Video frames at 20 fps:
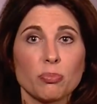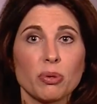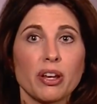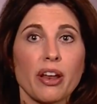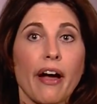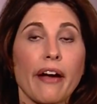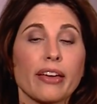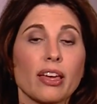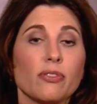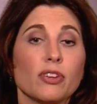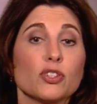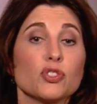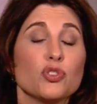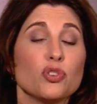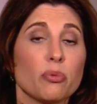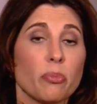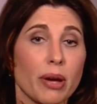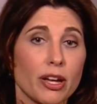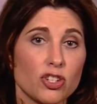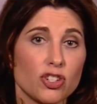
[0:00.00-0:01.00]
but not giving
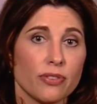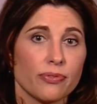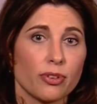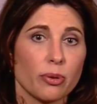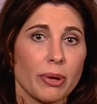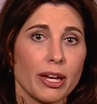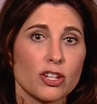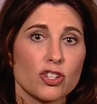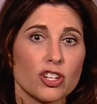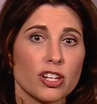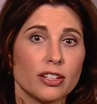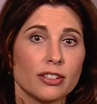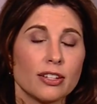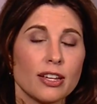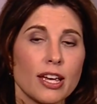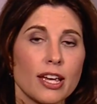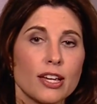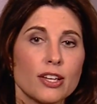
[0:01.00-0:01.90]
too much information.